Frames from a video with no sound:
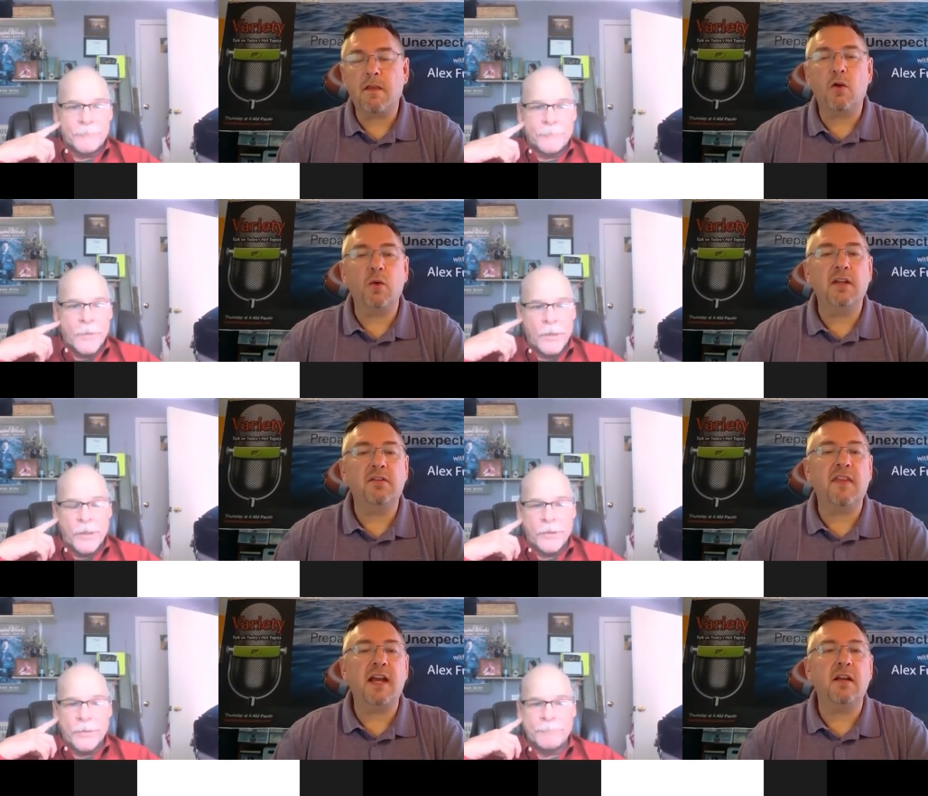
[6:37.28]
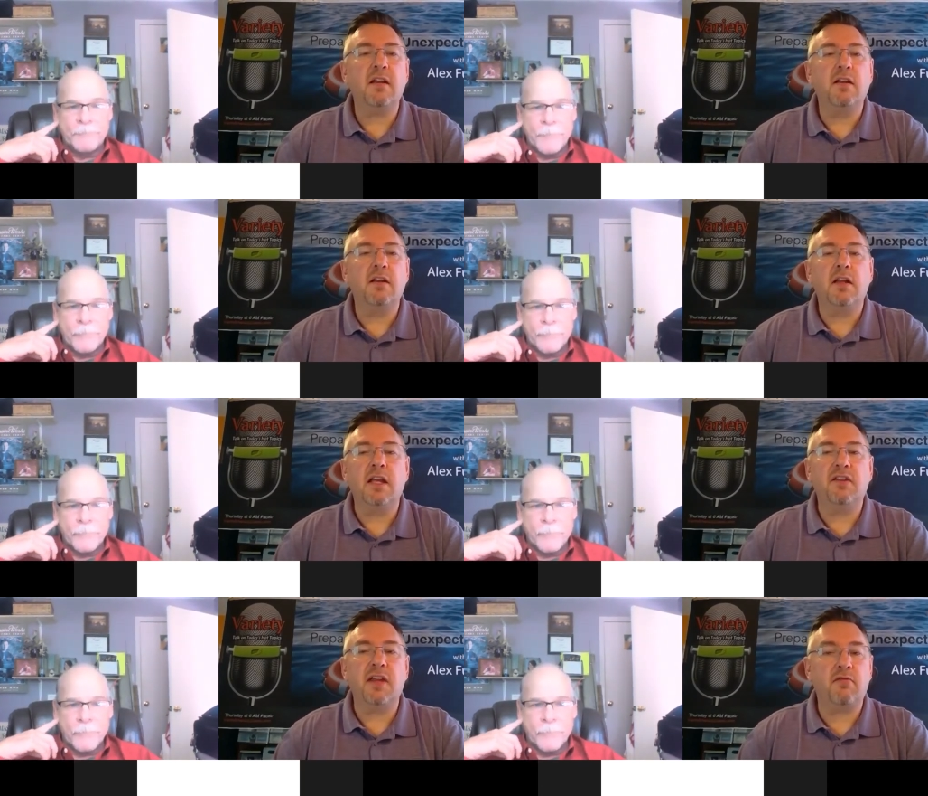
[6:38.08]
Speaker 1: Oh, Didn't is, that,
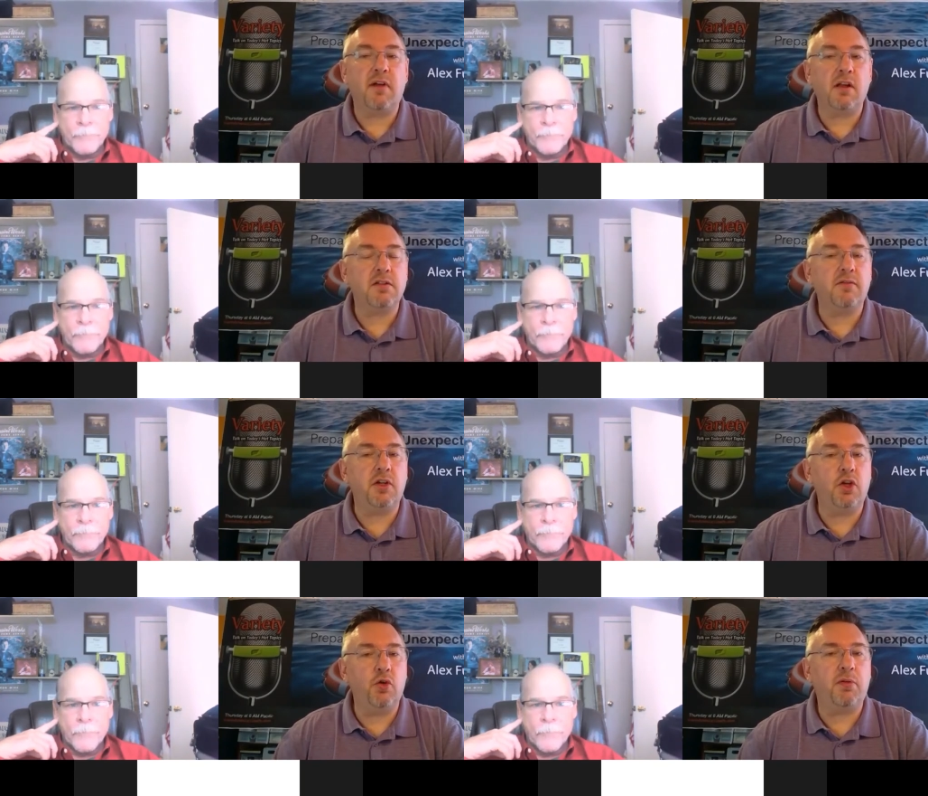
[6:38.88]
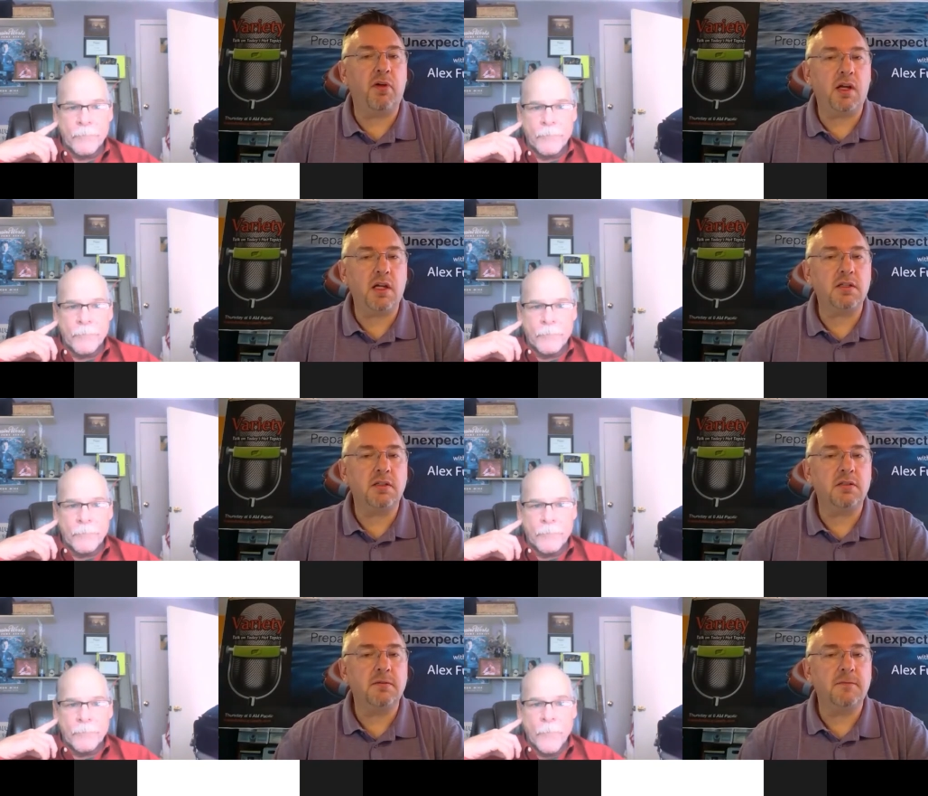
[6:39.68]
you. is that a relatively new product?
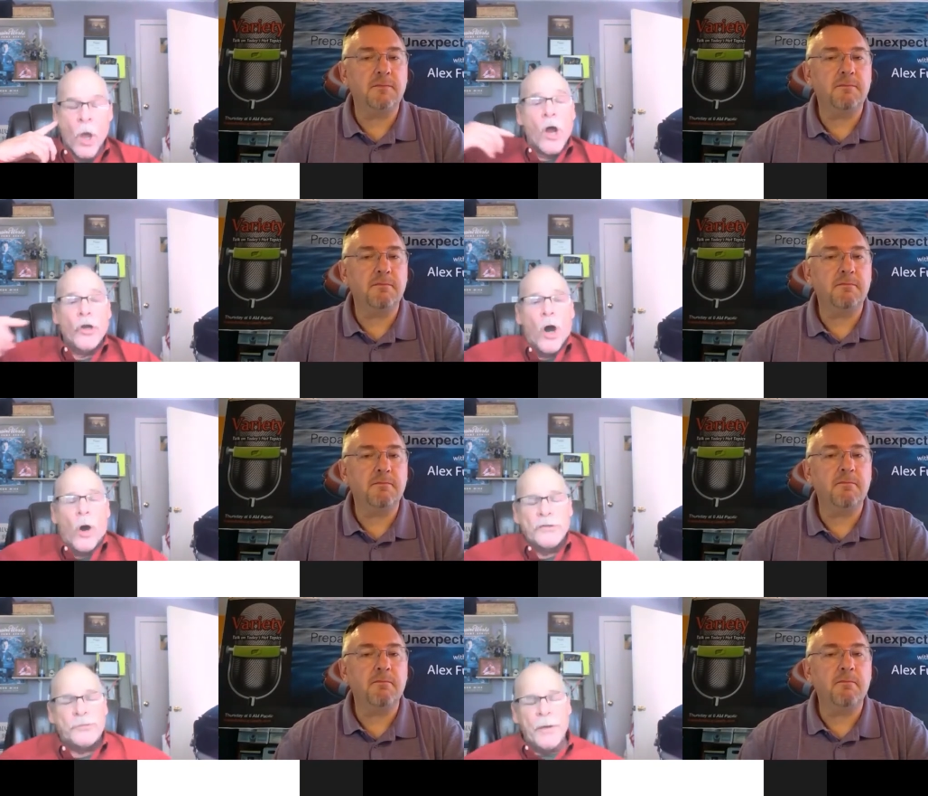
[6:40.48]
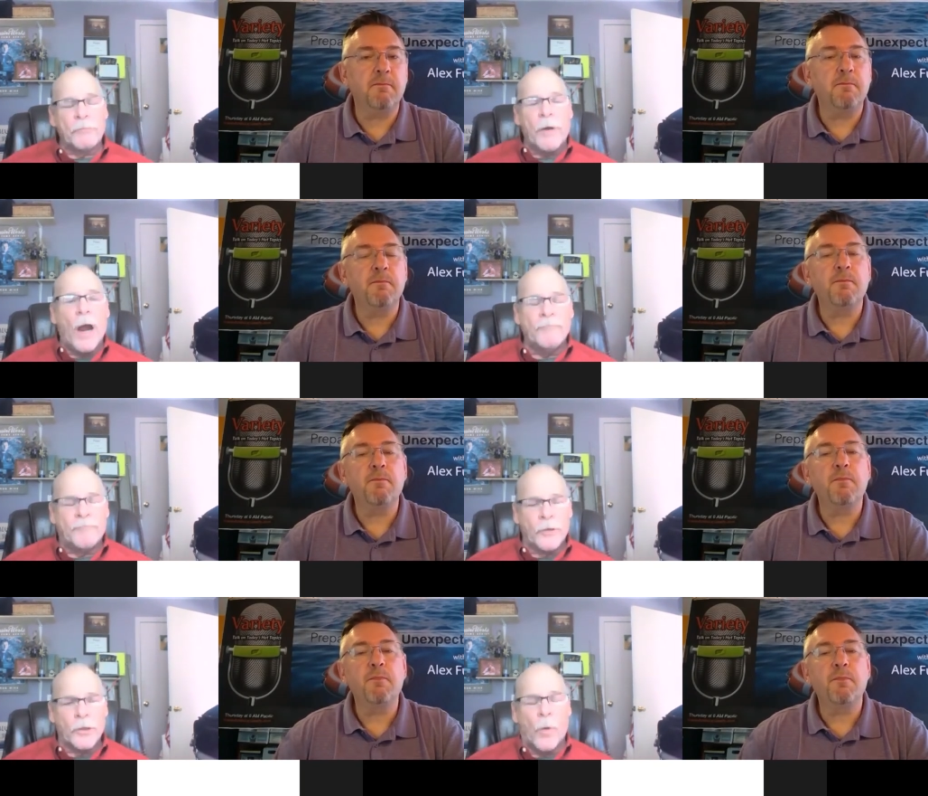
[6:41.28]
Speaker 2: No, it's been around
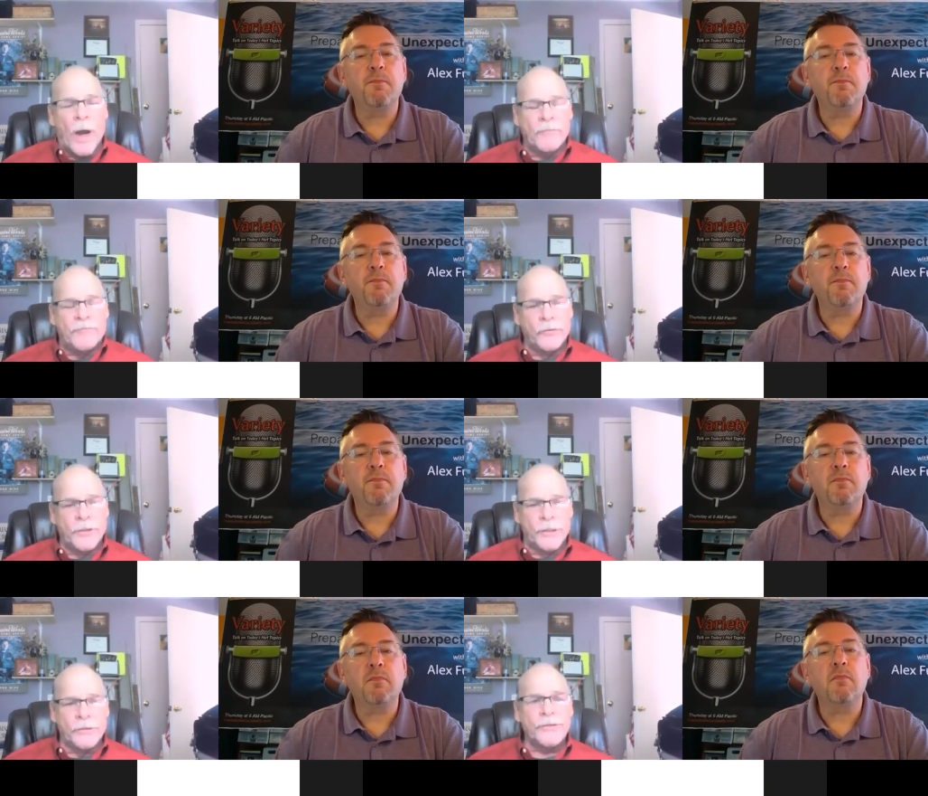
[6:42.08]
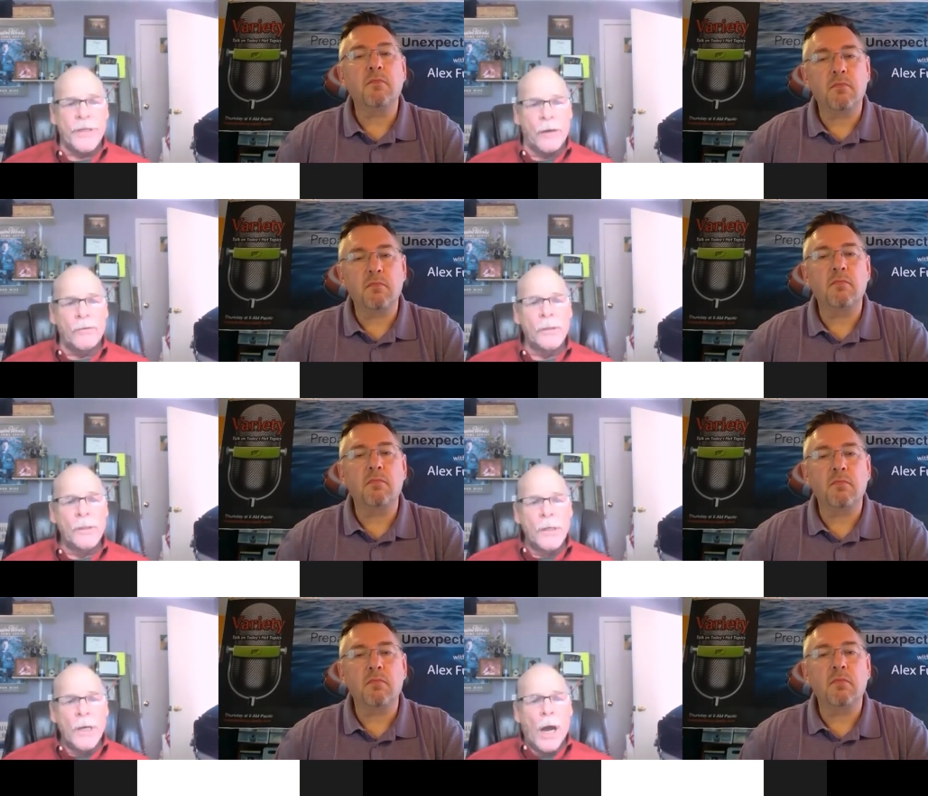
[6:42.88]
for quite a few years now.
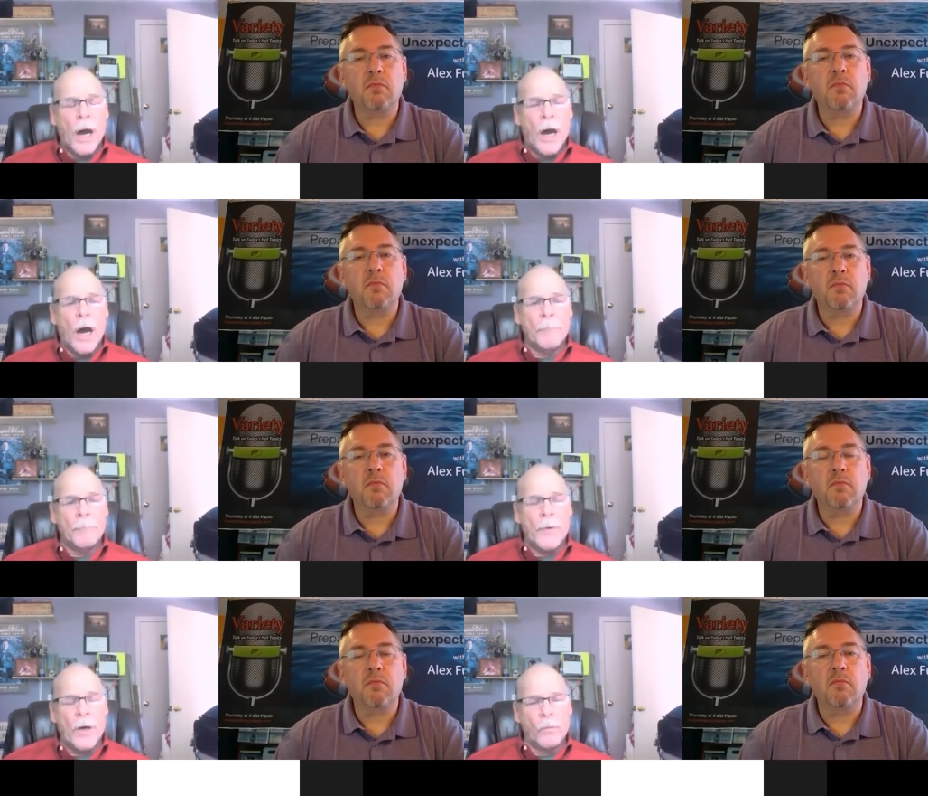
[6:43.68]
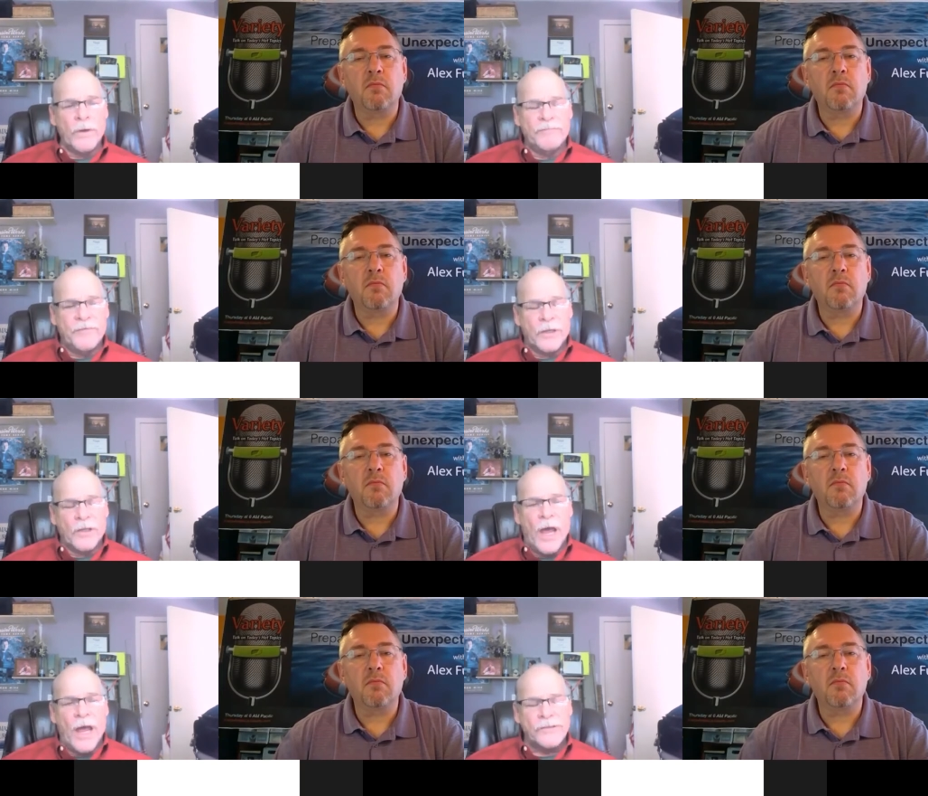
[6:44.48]
Um, but we've in the
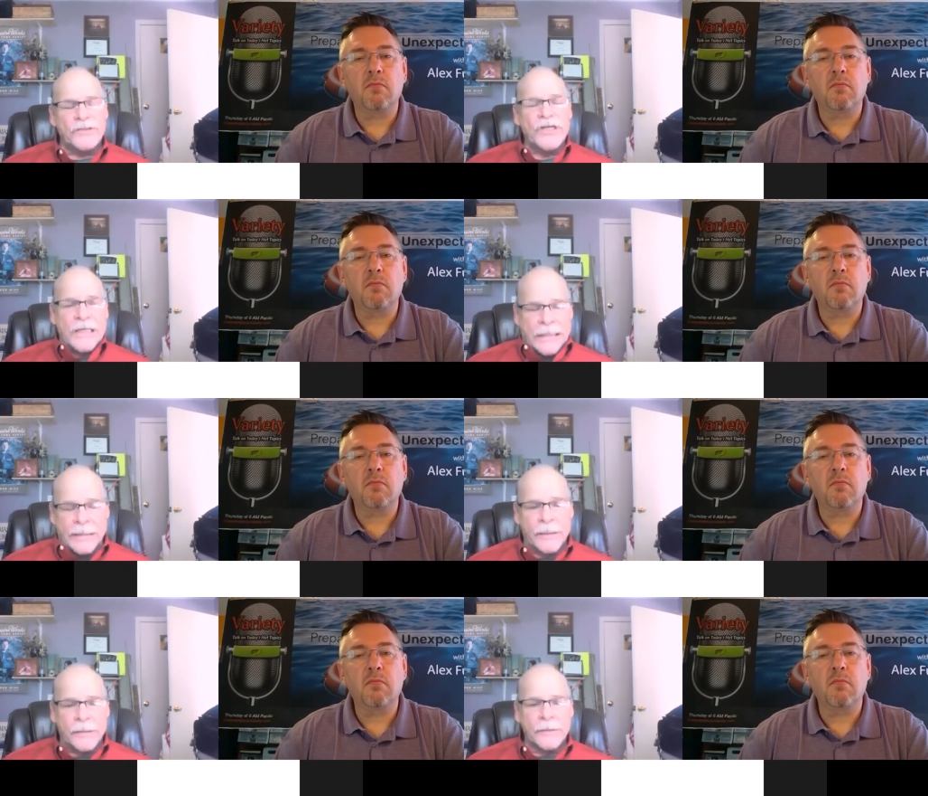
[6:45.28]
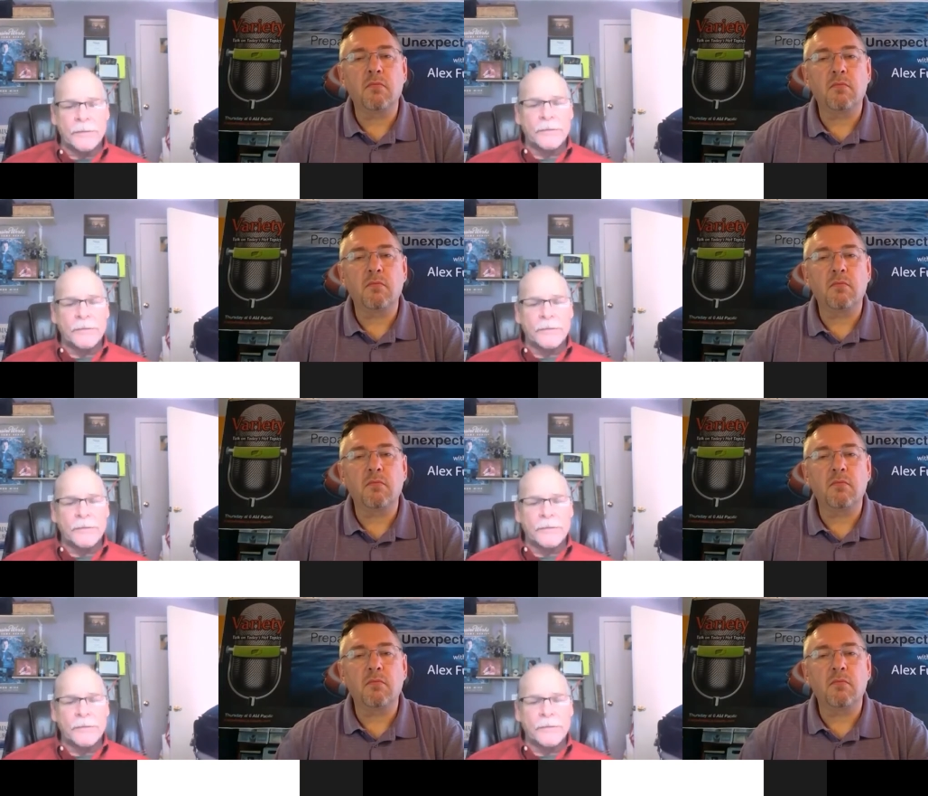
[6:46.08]
last year